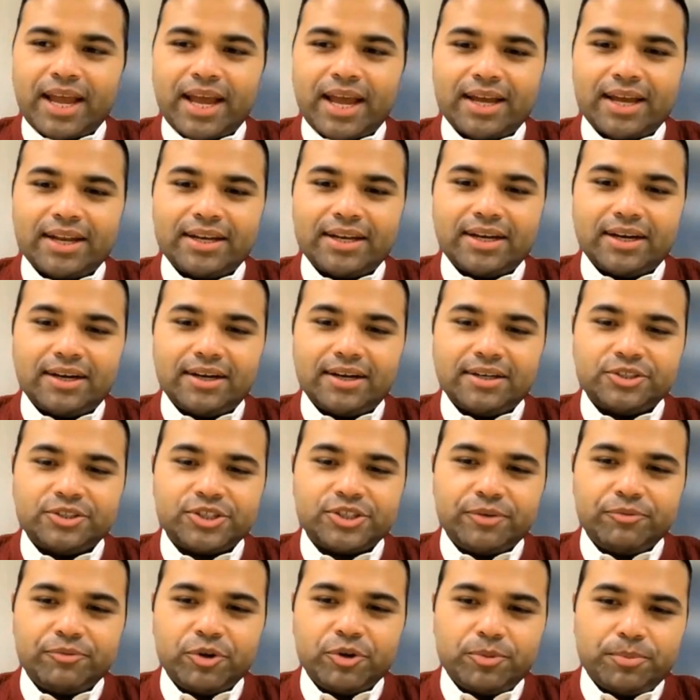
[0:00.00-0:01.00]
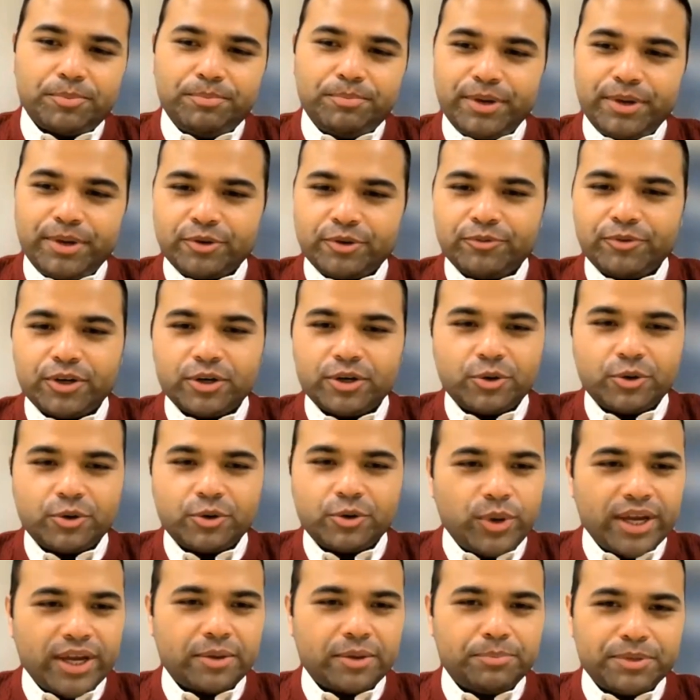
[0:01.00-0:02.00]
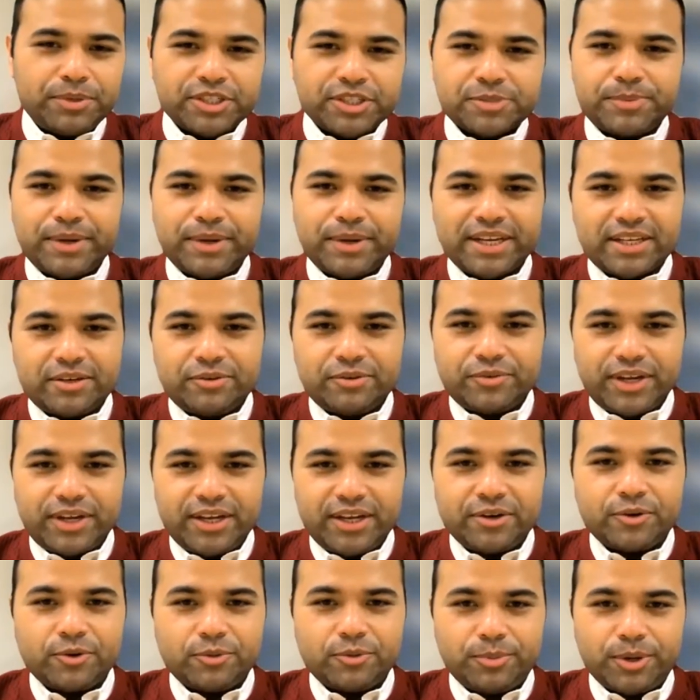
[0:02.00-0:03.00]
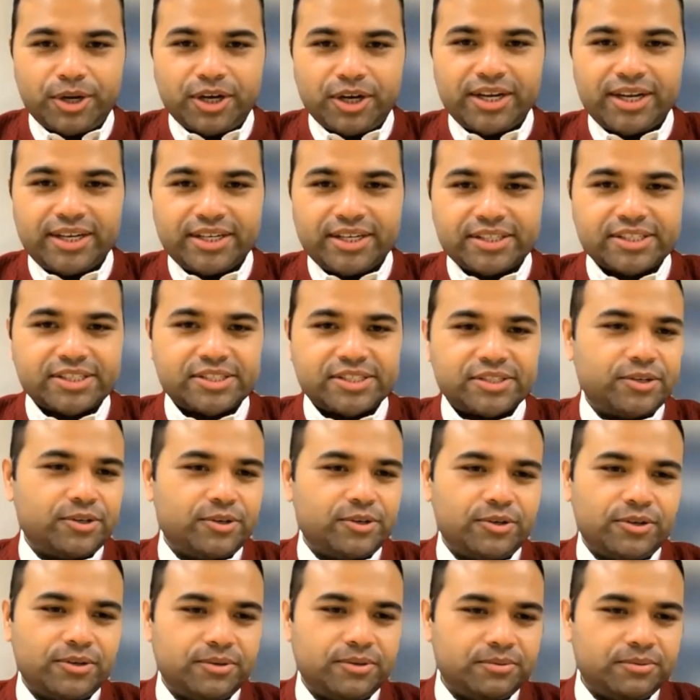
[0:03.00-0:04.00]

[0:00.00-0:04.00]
And to give you a bit of a quick perspective in robotics,